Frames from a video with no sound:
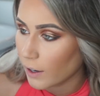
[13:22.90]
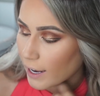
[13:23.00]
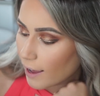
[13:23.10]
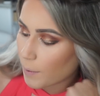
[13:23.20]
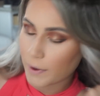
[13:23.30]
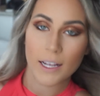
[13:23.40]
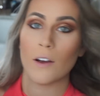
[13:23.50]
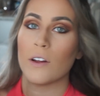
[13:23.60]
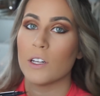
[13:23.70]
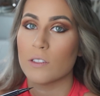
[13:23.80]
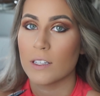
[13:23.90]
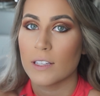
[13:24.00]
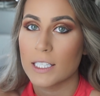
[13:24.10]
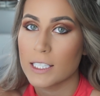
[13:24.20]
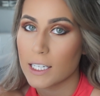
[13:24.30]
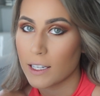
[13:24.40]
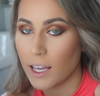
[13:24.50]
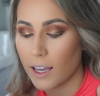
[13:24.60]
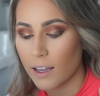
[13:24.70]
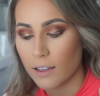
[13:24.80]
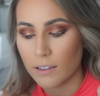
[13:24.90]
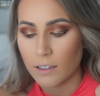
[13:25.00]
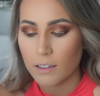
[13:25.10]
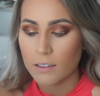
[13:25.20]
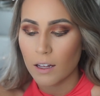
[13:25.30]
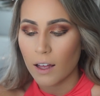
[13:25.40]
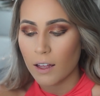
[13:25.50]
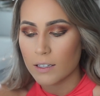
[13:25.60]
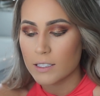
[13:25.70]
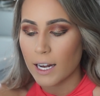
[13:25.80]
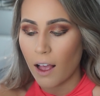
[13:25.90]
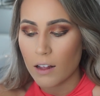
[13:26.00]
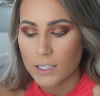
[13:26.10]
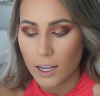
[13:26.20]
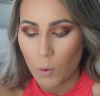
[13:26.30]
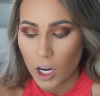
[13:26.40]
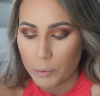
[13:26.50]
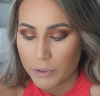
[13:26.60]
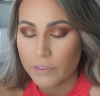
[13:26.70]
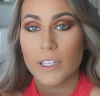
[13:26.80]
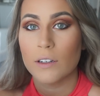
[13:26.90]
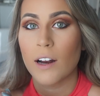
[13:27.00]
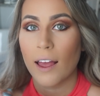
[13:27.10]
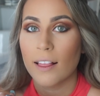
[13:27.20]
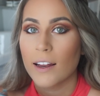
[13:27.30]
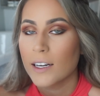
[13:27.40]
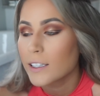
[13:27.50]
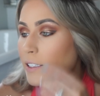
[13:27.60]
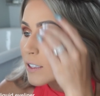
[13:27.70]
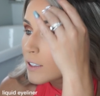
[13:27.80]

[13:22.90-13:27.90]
Okay, now I'm gonna go in using the Stila Stay All Day Waterproof Liquid Eyeliner.